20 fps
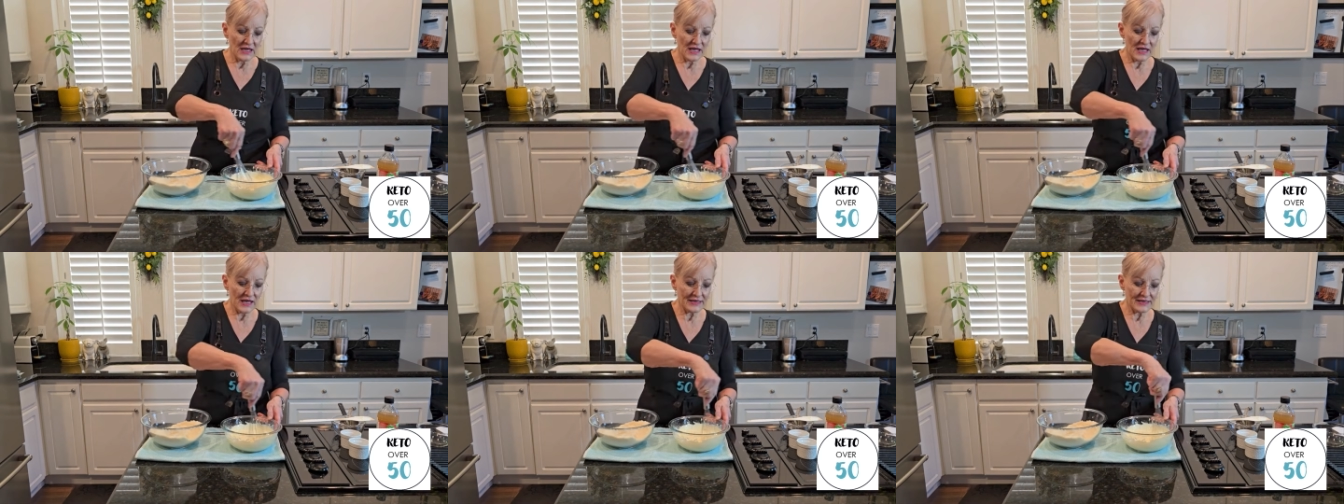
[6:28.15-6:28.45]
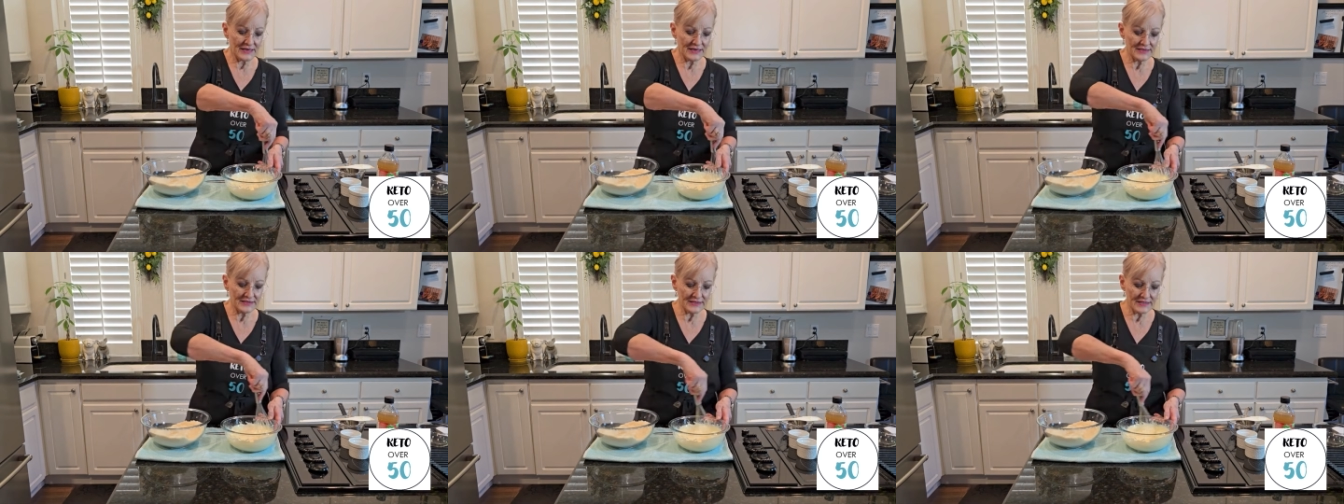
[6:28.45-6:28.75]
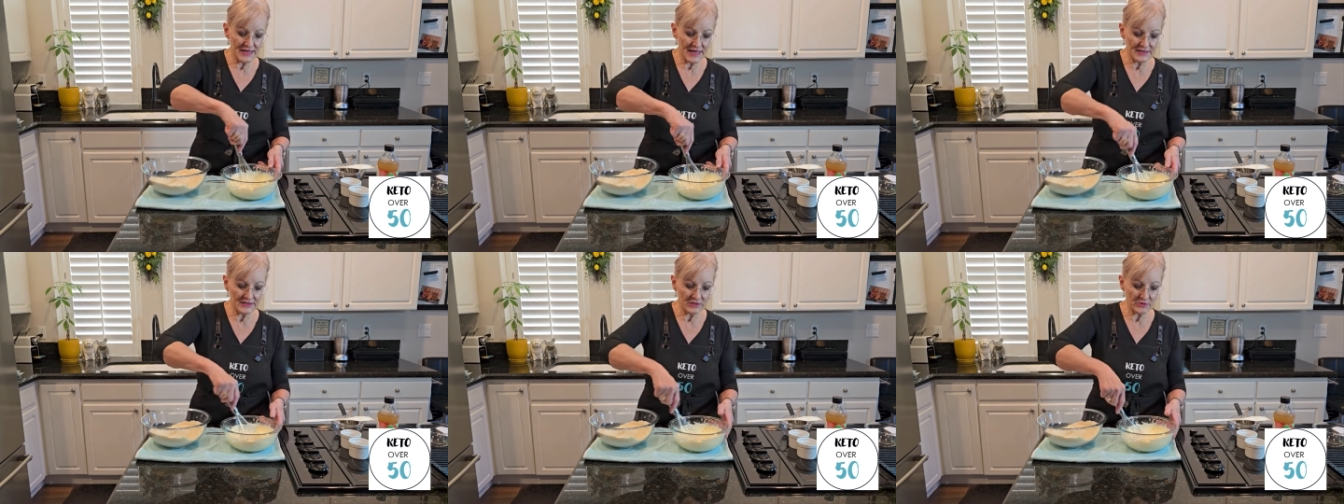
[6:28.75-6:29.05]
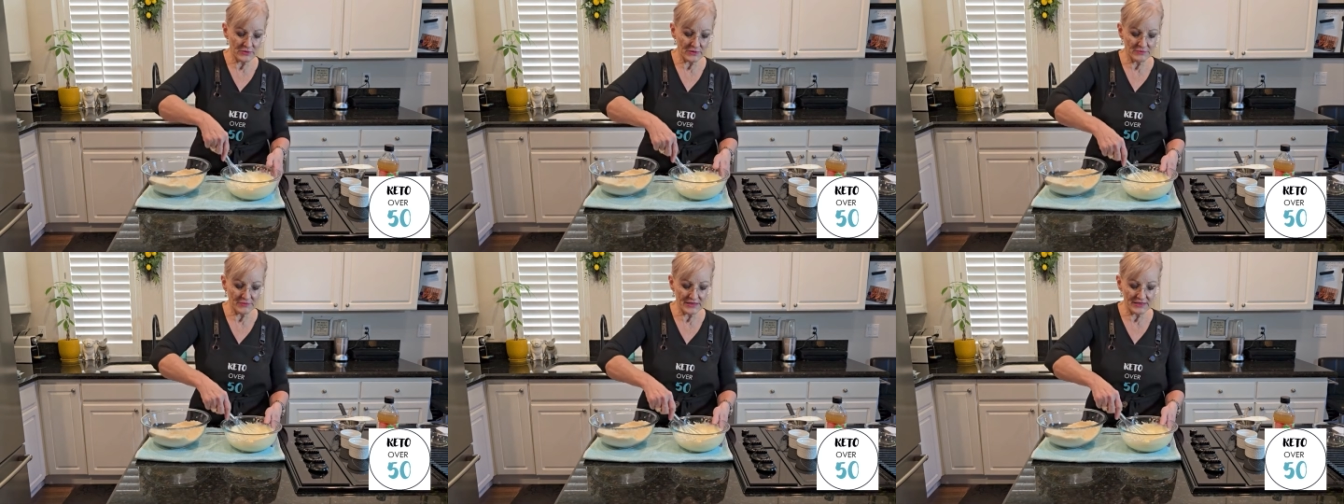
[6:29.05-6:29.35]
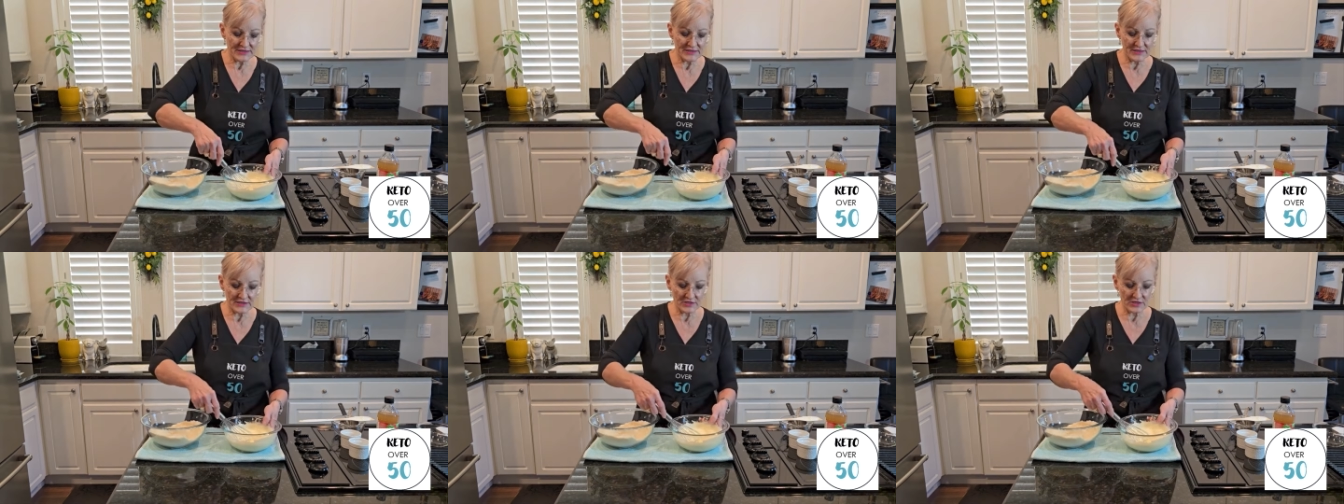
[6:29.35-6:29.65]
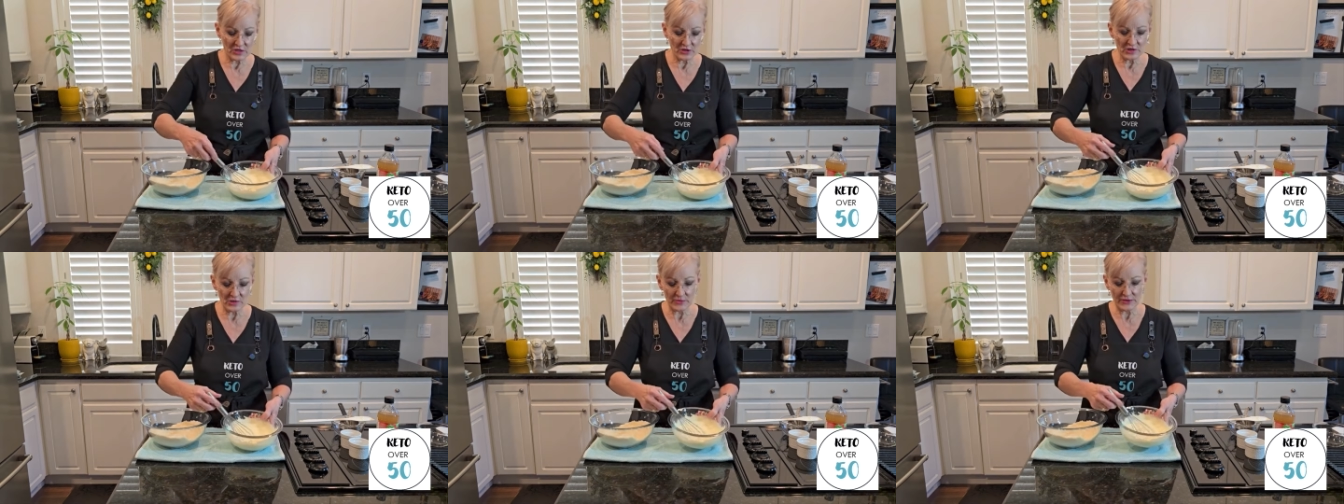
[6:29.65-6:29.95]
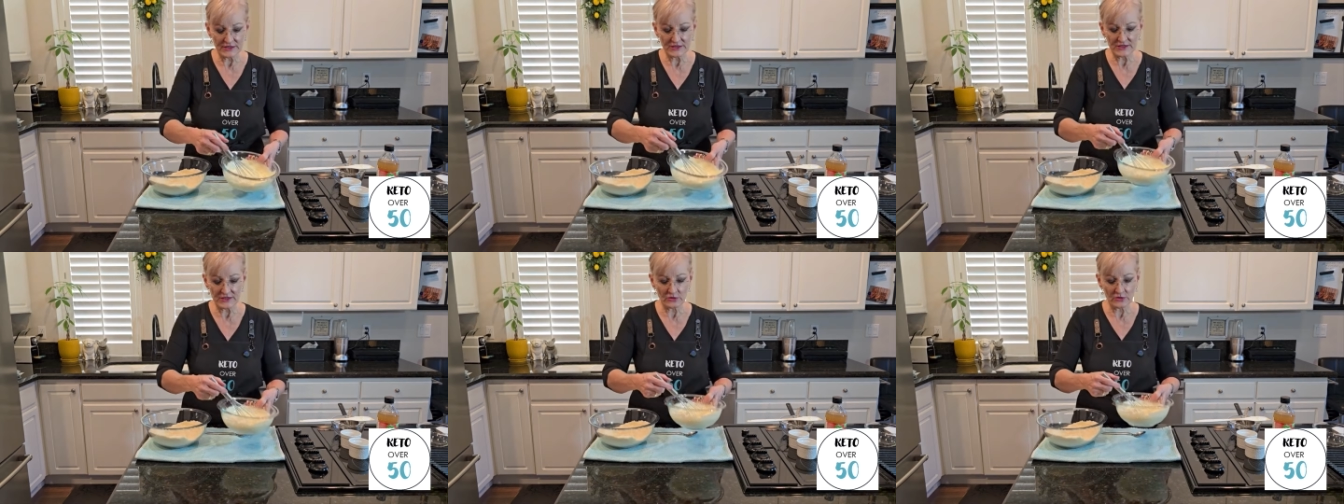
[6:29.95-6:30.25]
I guess that's what makes it soda
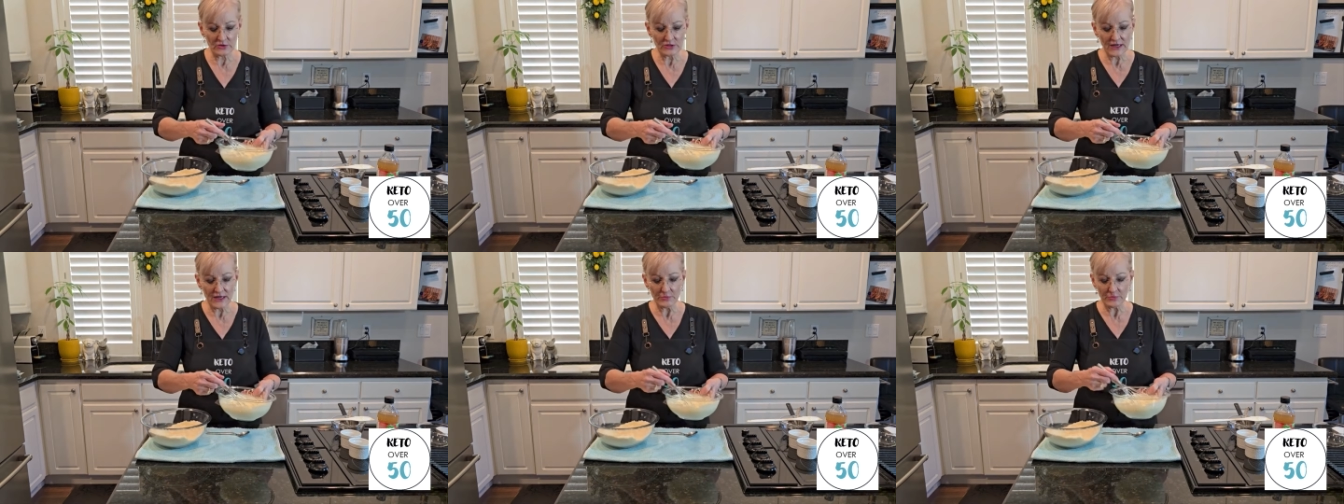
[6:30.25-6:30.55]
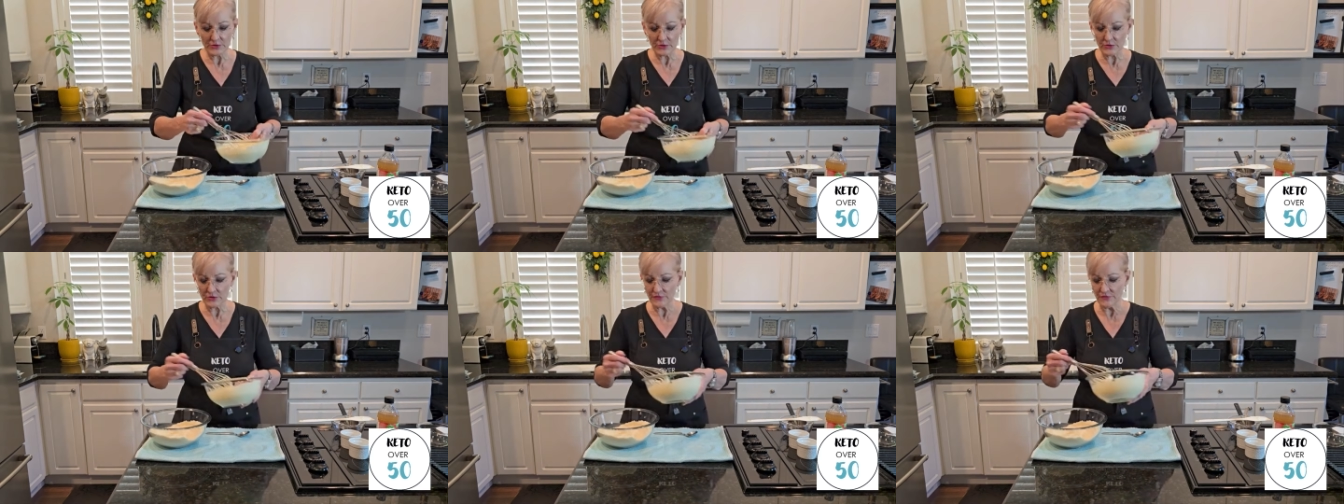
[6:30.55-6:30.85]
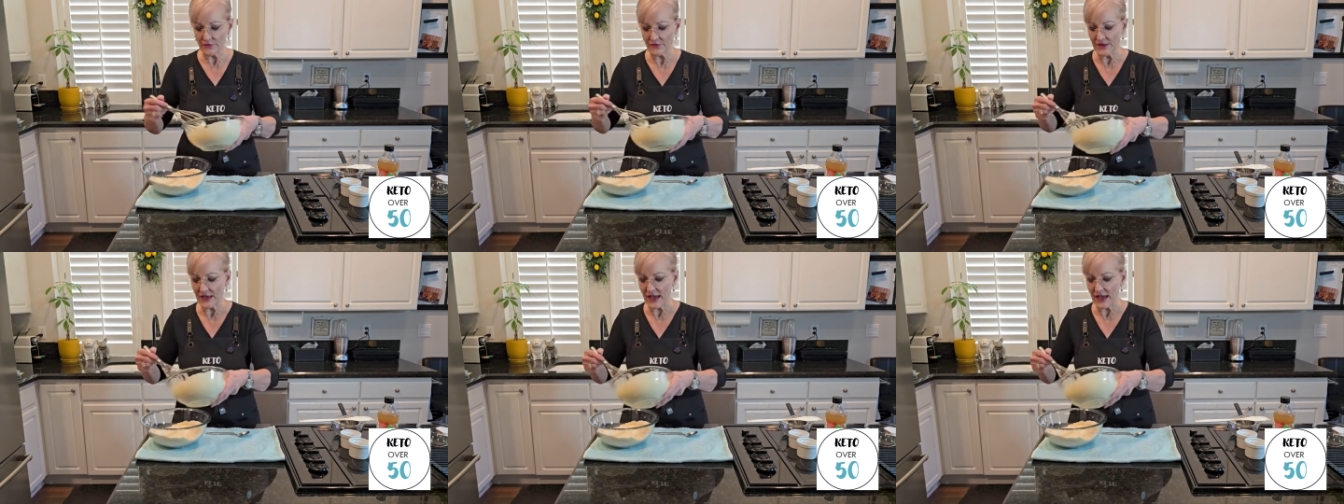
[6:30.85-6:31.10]
bread. So look how beautiful